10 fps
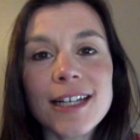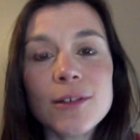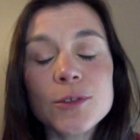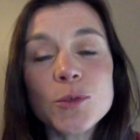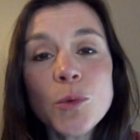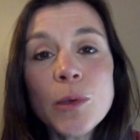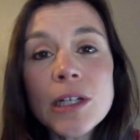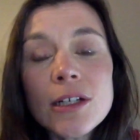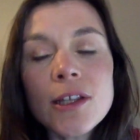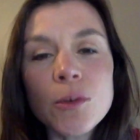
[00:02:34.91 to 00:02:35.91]
And it was
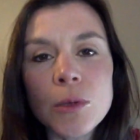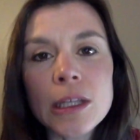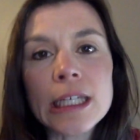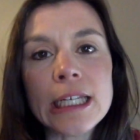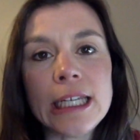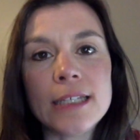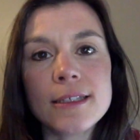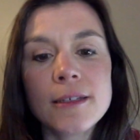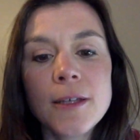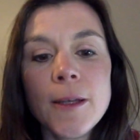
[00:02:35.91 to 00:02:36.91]
really, really neat.